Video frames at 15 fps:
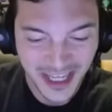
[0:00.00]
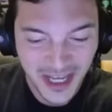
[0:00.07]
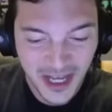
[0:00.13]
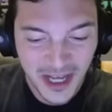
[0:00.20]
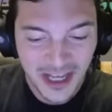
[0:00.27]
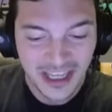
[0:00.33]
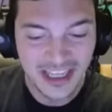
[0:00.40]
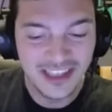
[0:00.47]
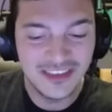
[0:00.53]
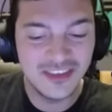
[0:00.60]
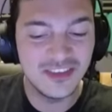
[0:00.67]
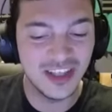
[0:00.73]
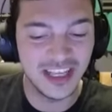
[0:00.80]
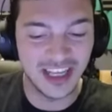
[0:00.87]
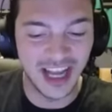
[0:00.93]
Oh. This
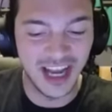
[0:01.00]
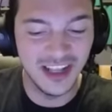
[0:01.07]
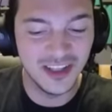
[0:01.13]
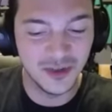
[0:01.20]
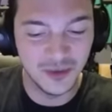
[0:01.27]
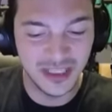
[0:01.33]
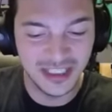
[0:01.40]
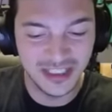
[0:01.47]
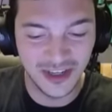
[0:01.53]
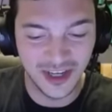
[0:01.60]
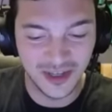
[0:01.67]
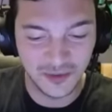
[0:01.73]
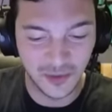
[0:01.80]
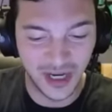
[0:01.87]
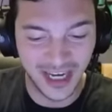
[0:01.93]
is like Halloween
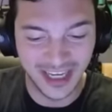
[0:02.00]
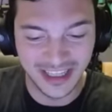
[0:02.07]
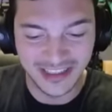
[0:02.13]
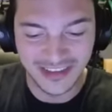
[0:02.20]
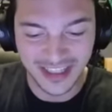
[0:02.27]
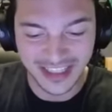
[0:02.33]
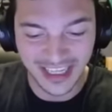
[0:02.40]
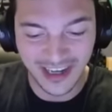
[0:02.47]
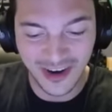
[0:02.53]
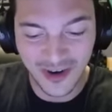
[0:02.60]
gone wild right now.